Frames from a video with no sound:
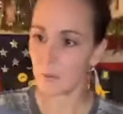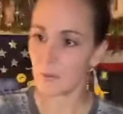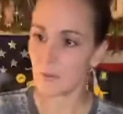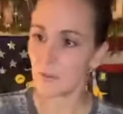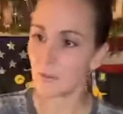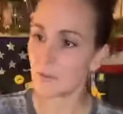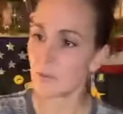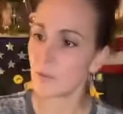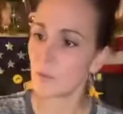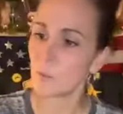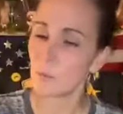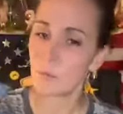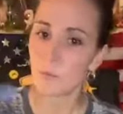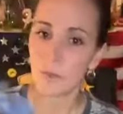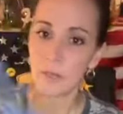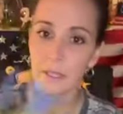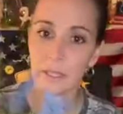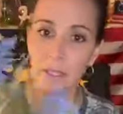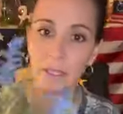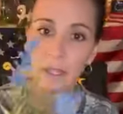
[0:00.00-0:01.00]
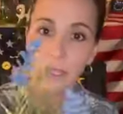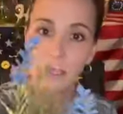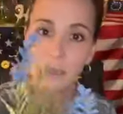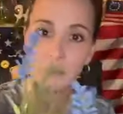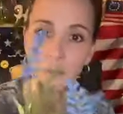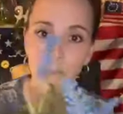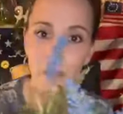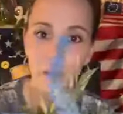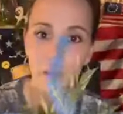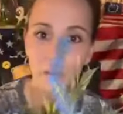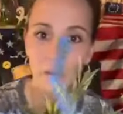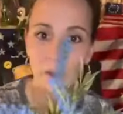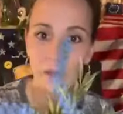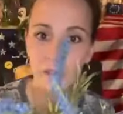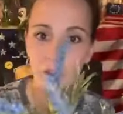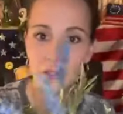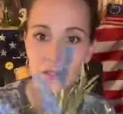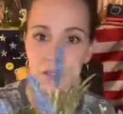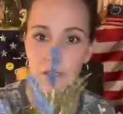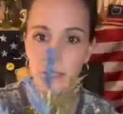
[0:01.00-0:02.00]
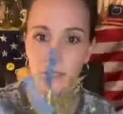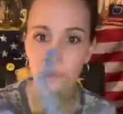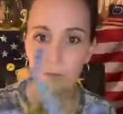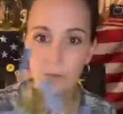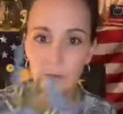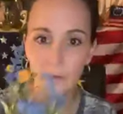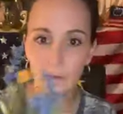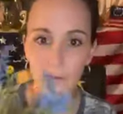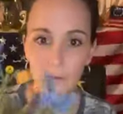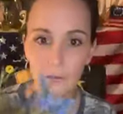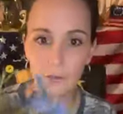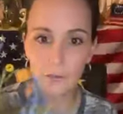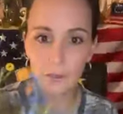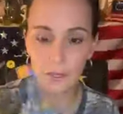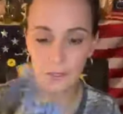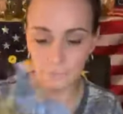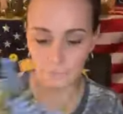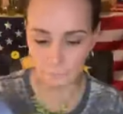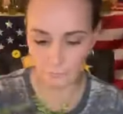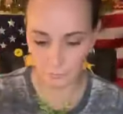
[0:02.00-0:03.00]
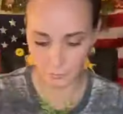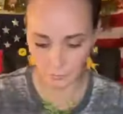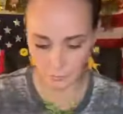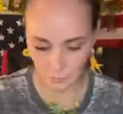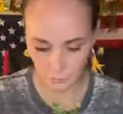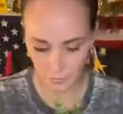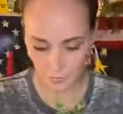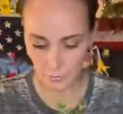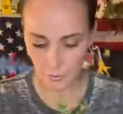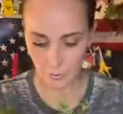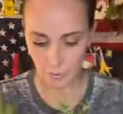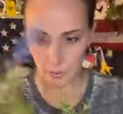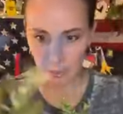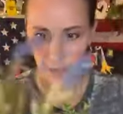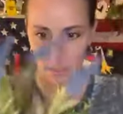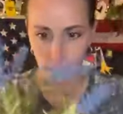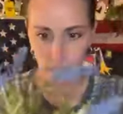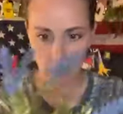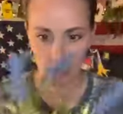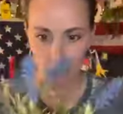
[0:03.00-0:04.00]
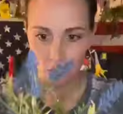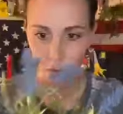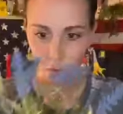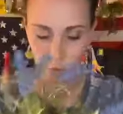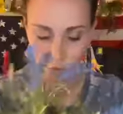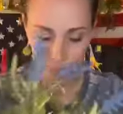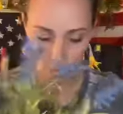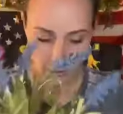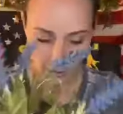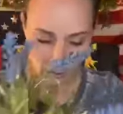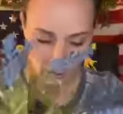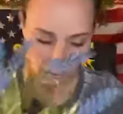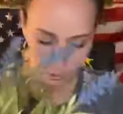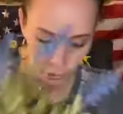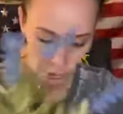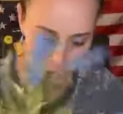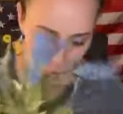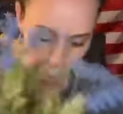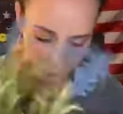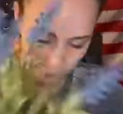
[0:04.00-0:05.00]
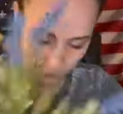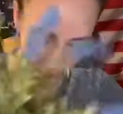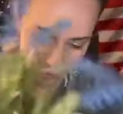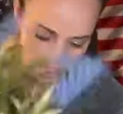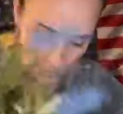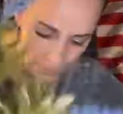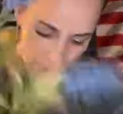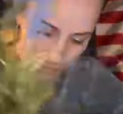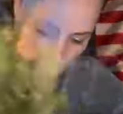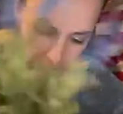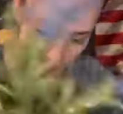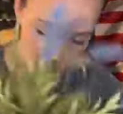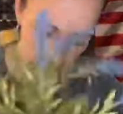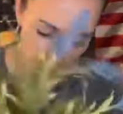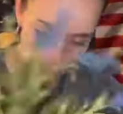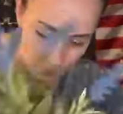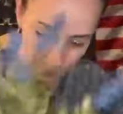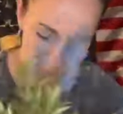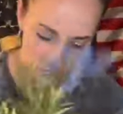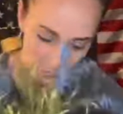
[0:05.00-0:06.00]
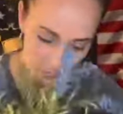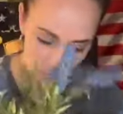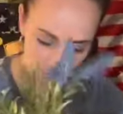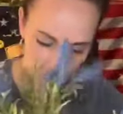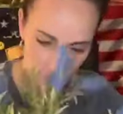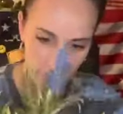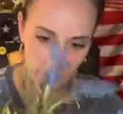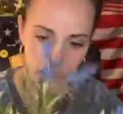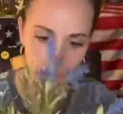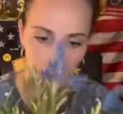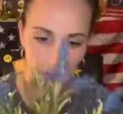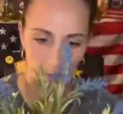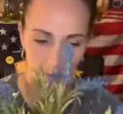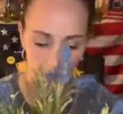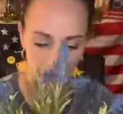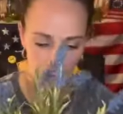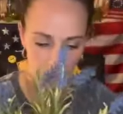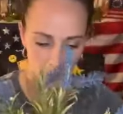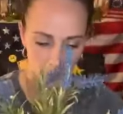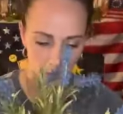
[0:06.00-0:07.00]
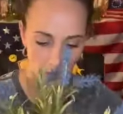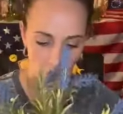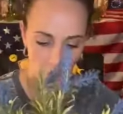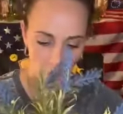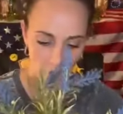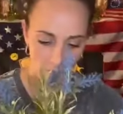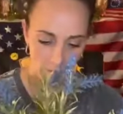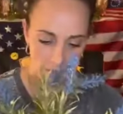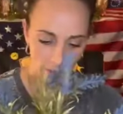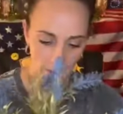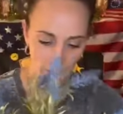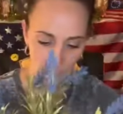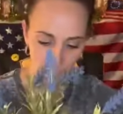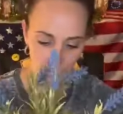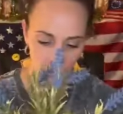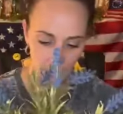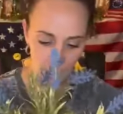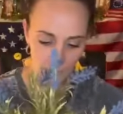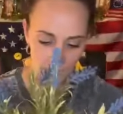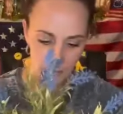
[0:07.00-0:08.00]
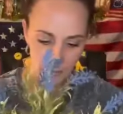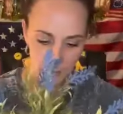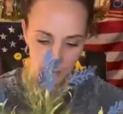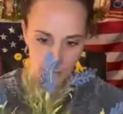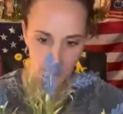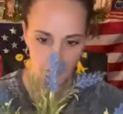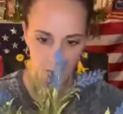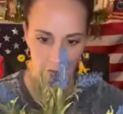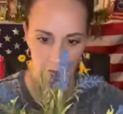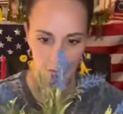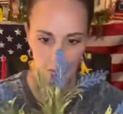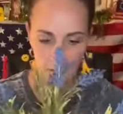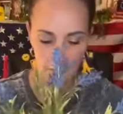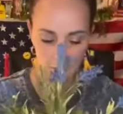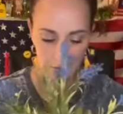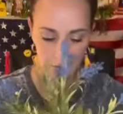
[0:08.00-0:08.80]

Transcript: but they're so pretty. I don't know. I just think they're good for like fillers. So we're going to kind of shove that in on the back piece.